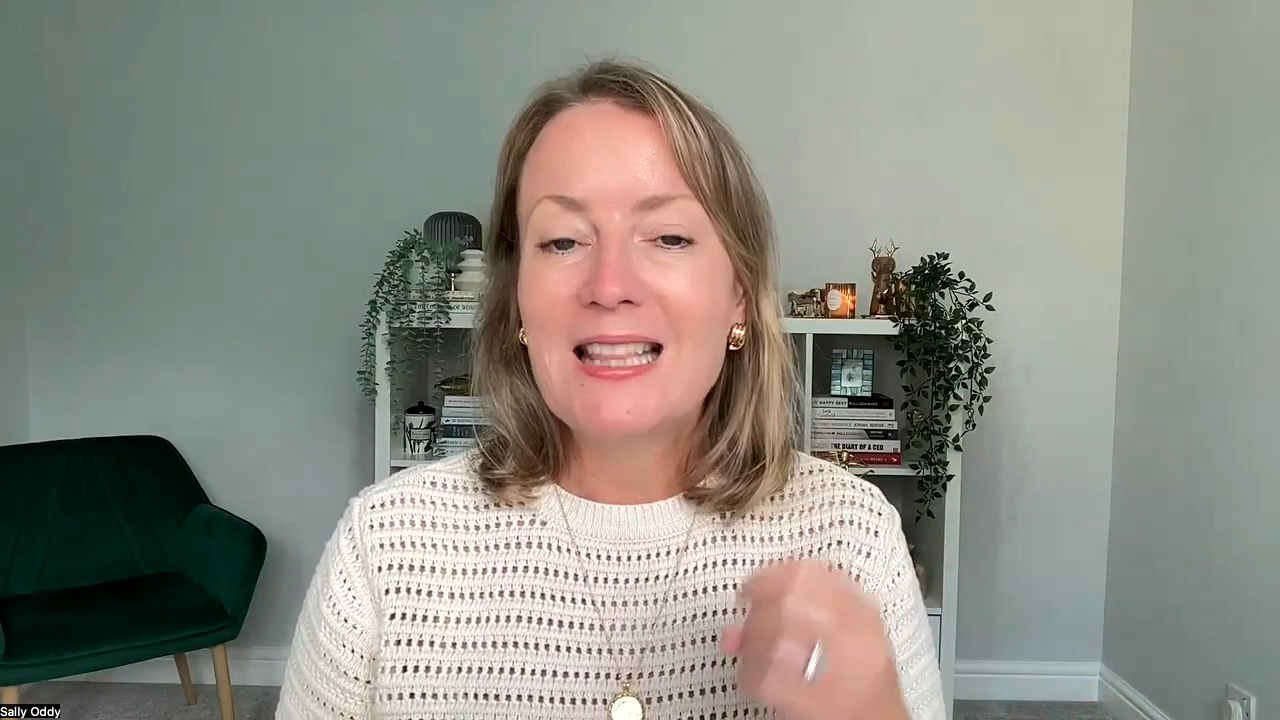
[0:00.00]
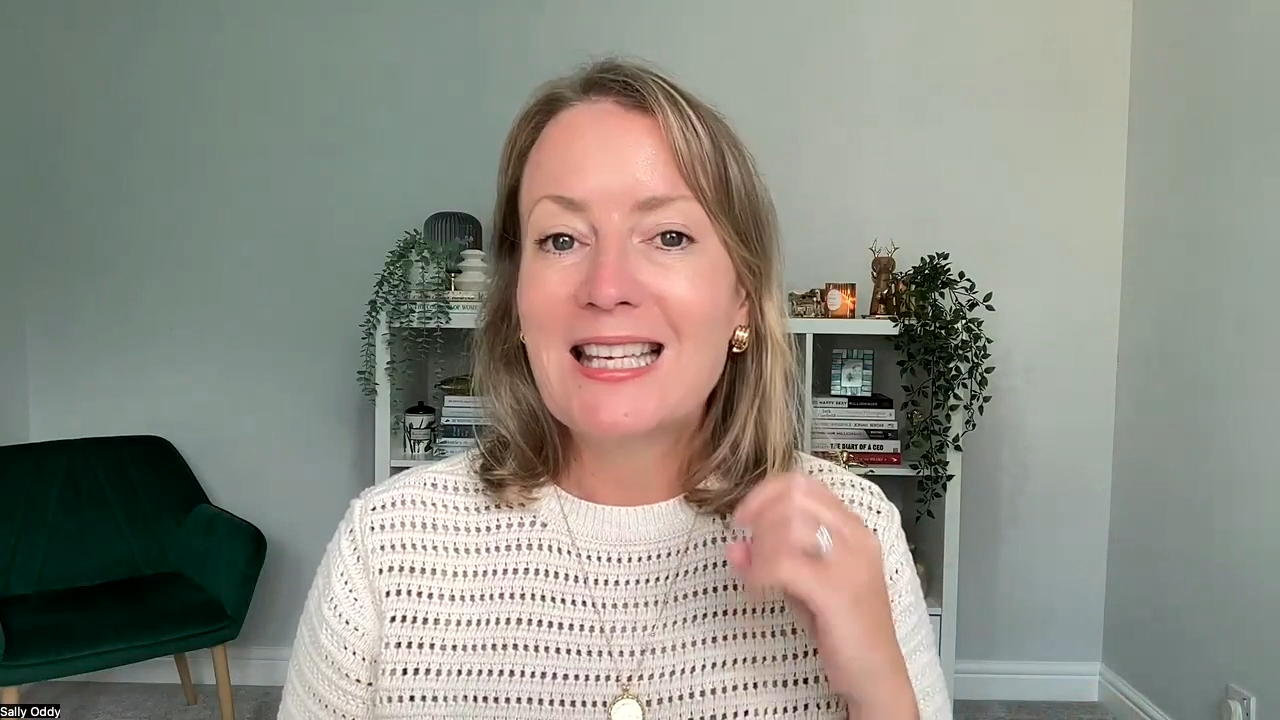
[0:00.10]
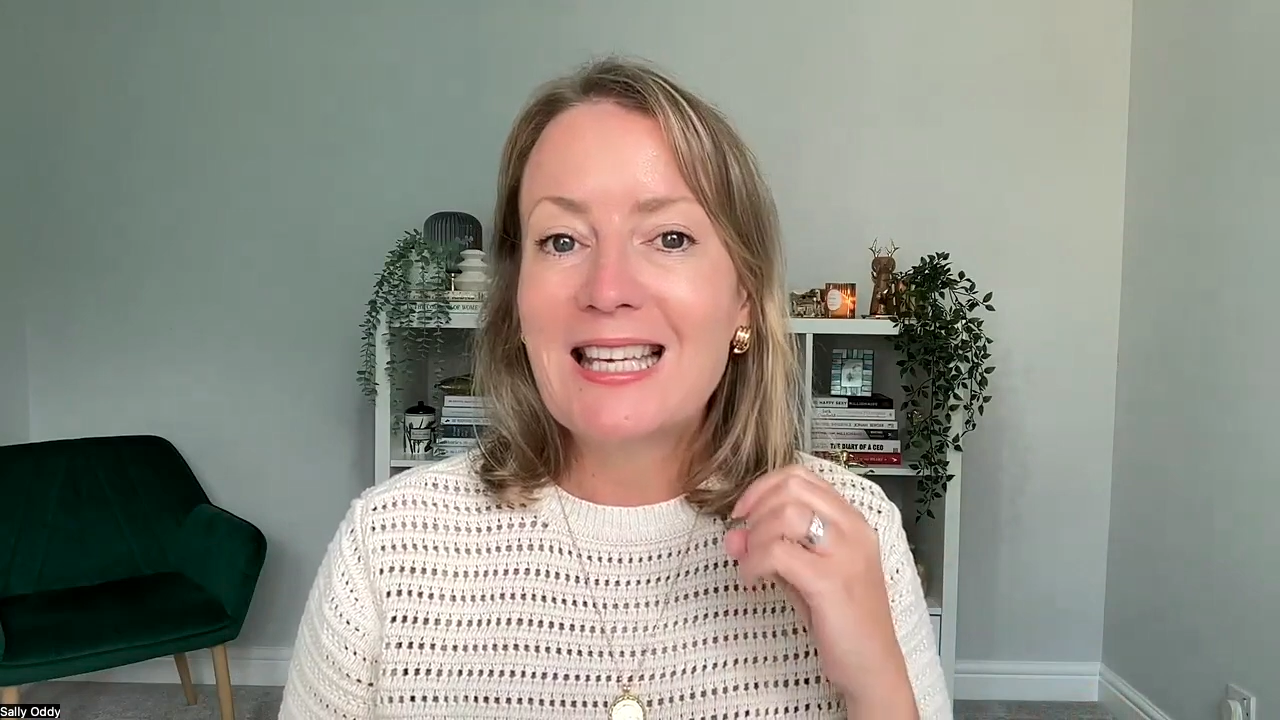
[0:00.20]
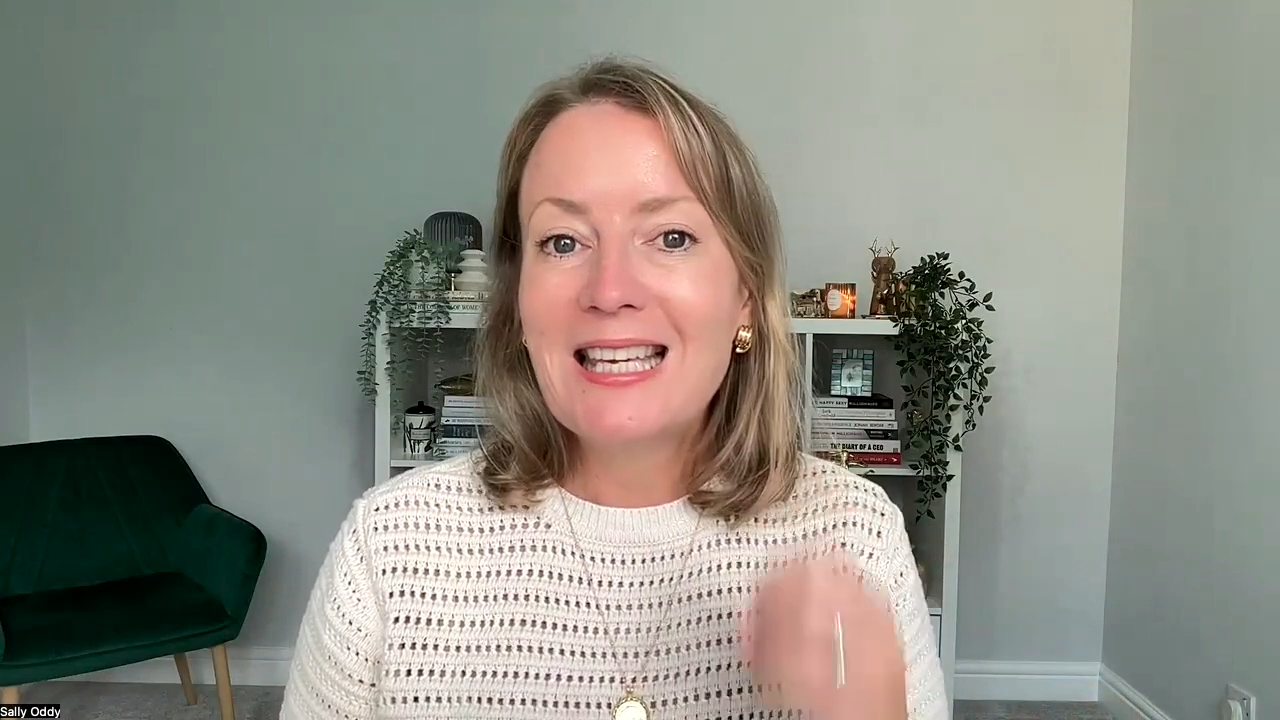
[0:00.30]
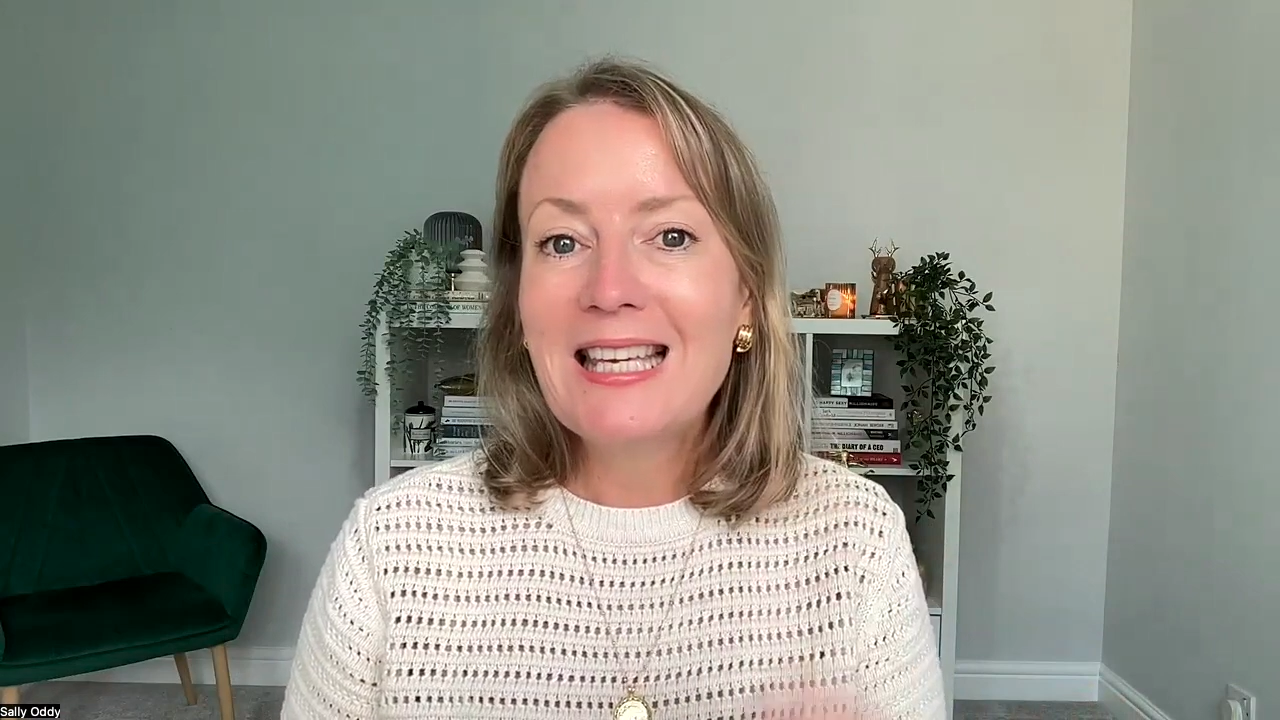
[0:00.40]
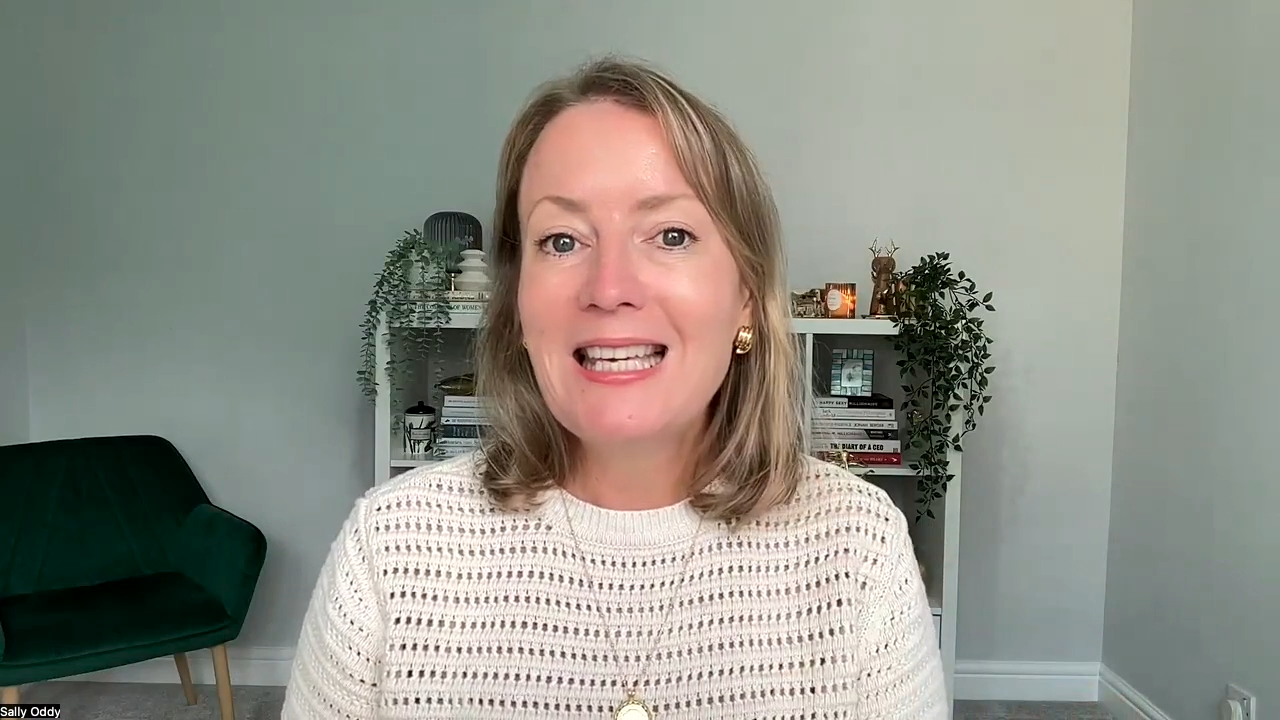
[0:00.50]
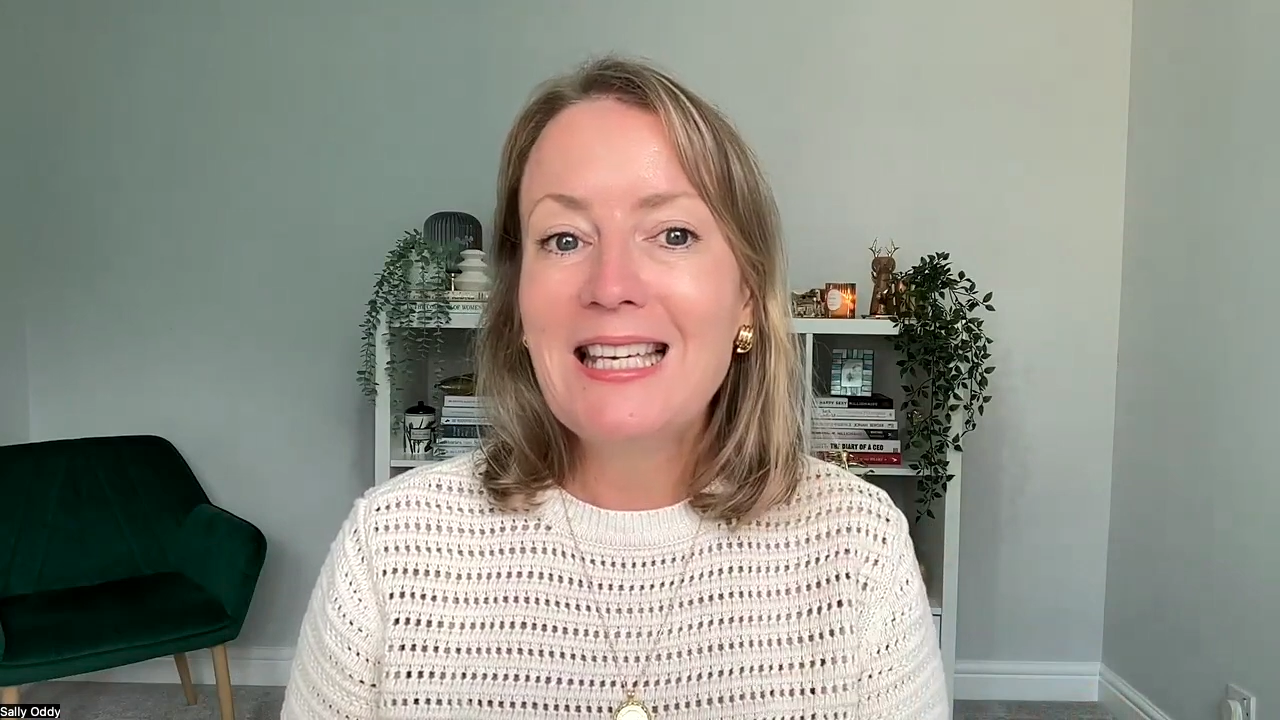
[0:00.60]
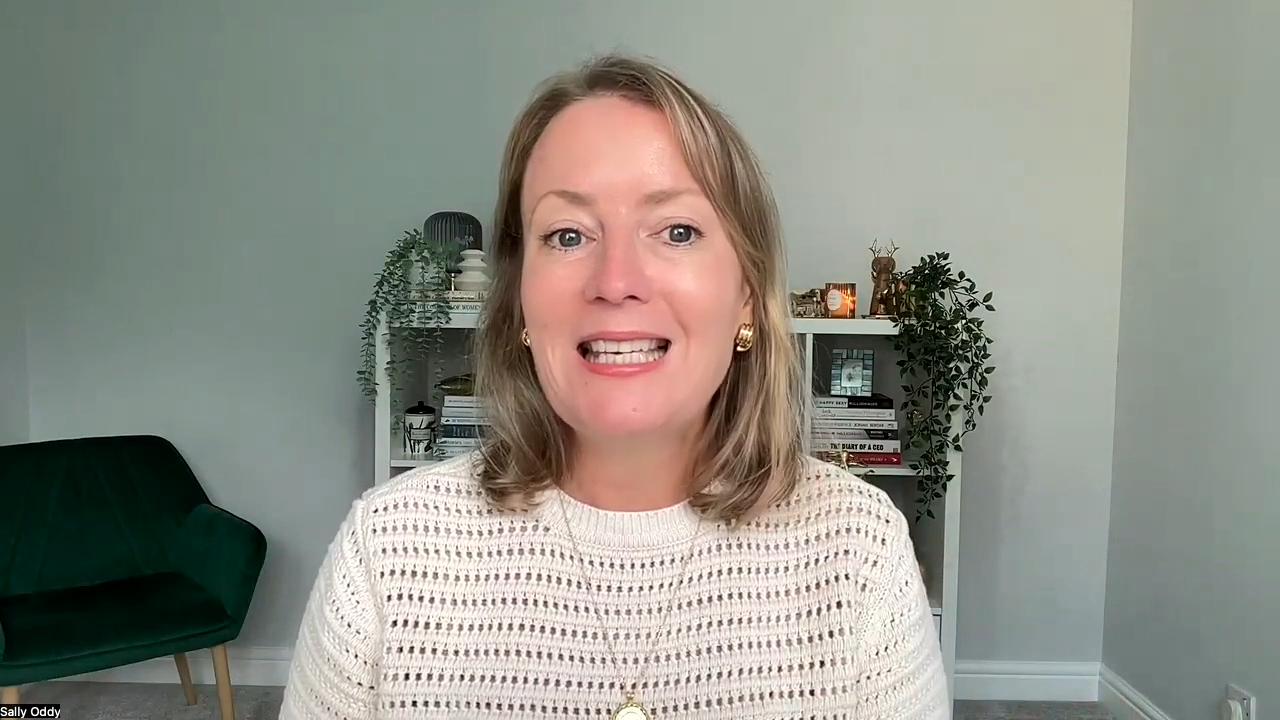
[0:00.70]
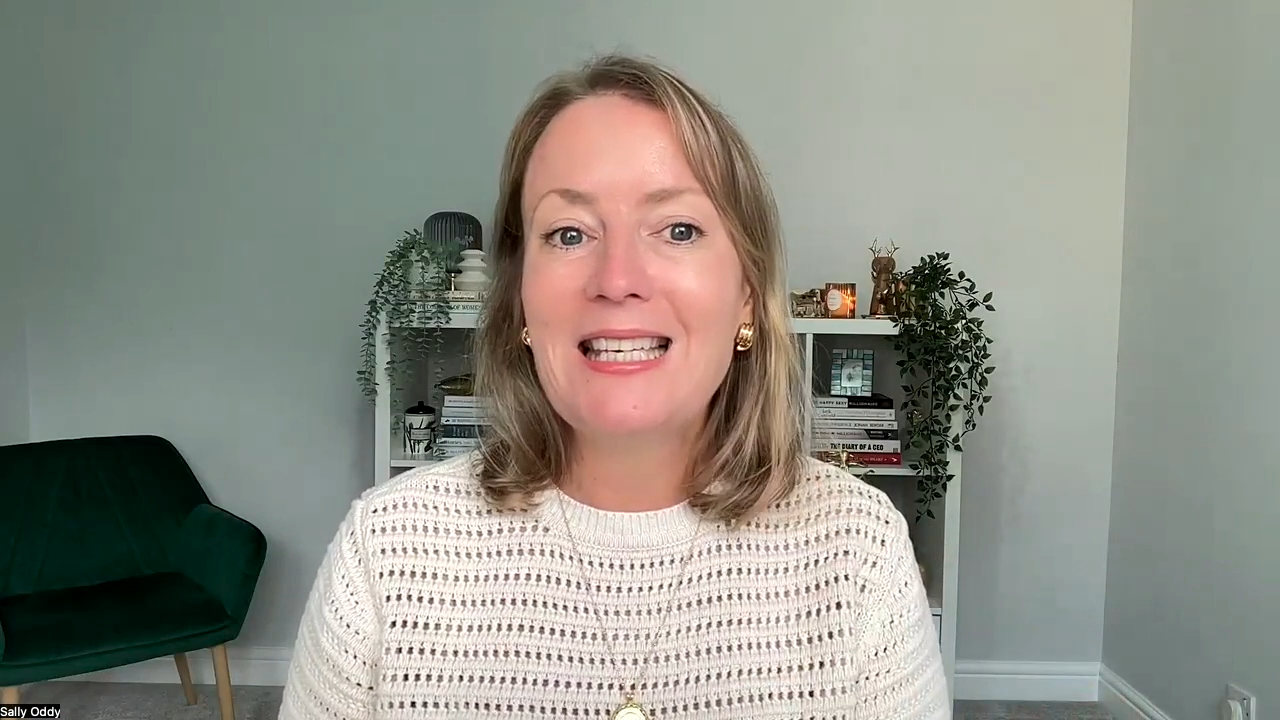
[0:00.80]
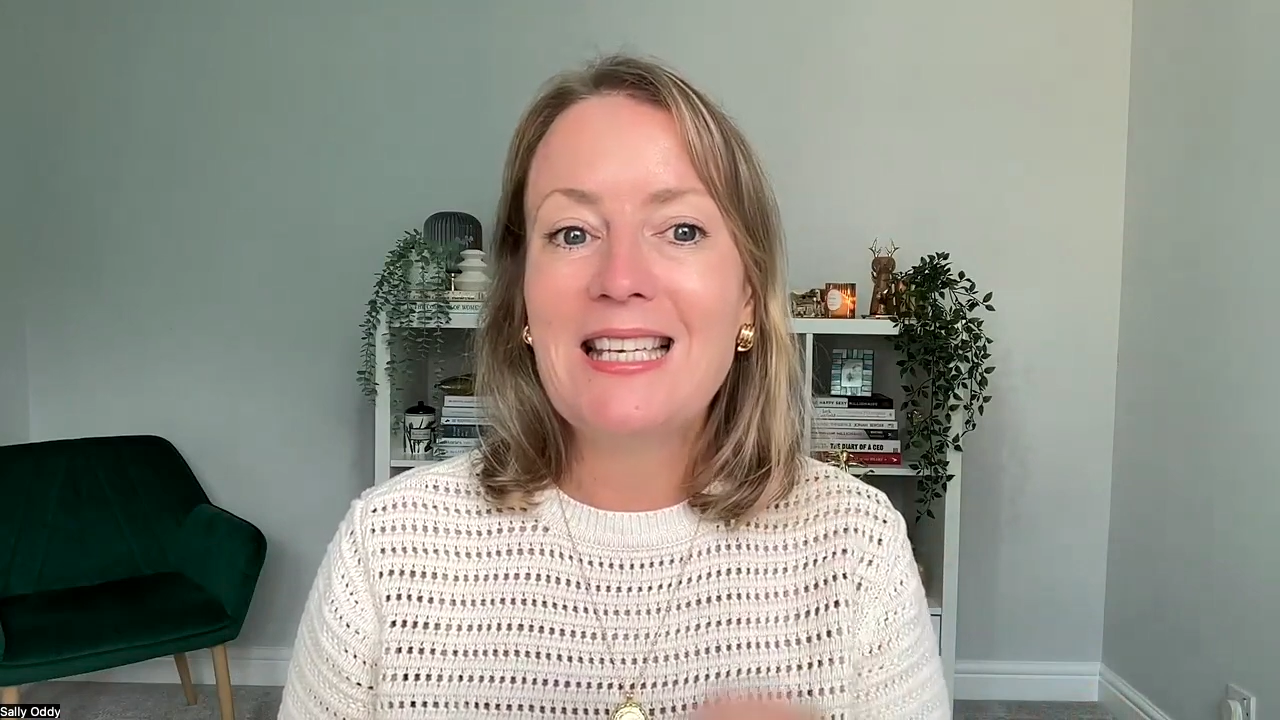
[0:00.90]
The
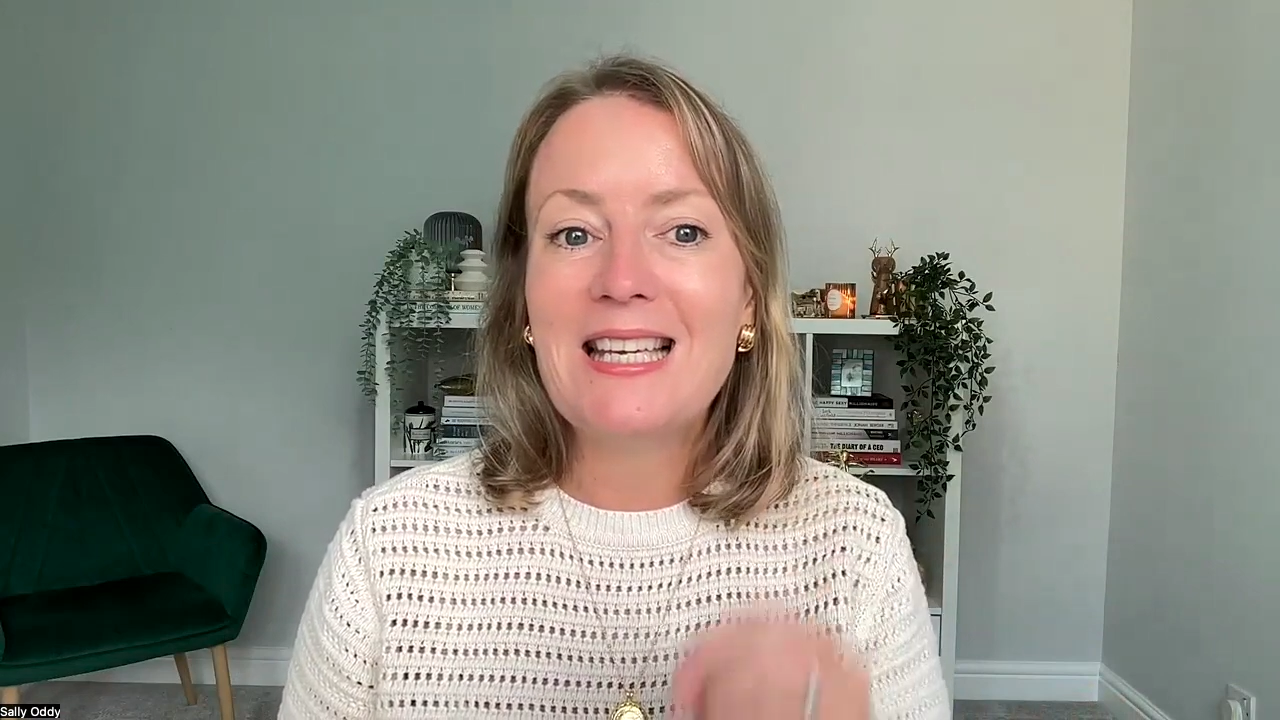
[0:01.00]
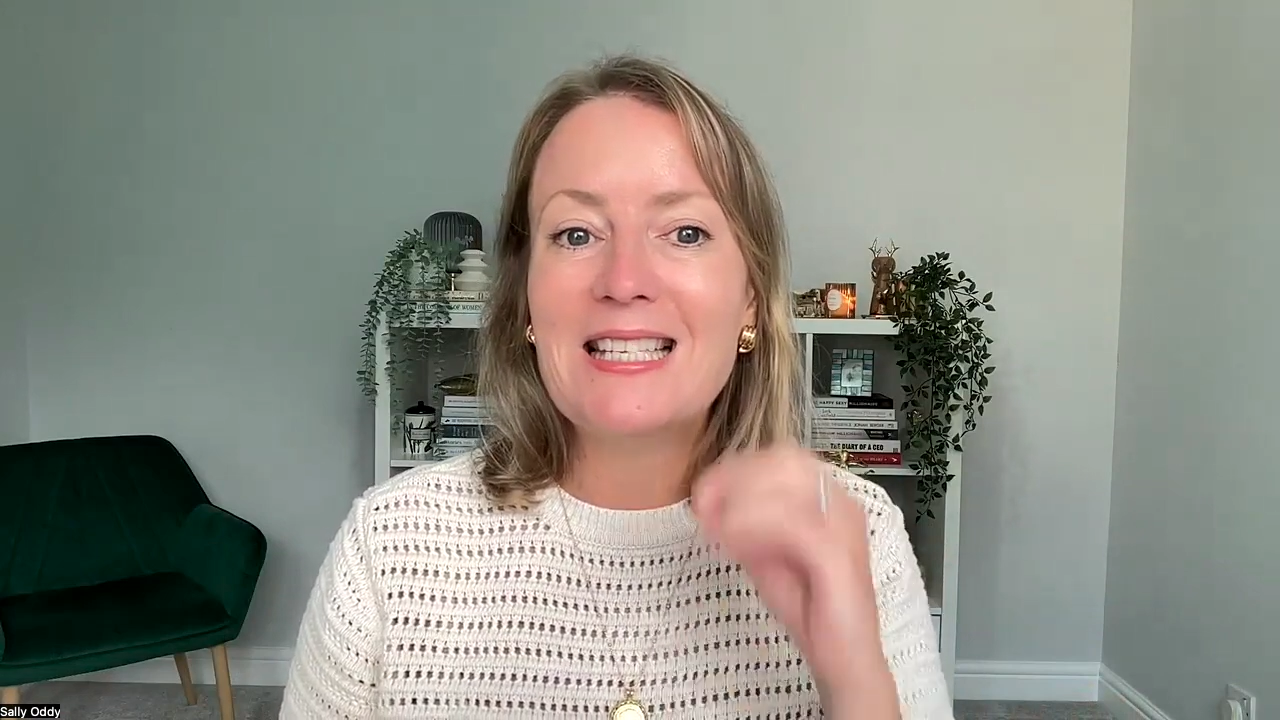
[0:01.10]
key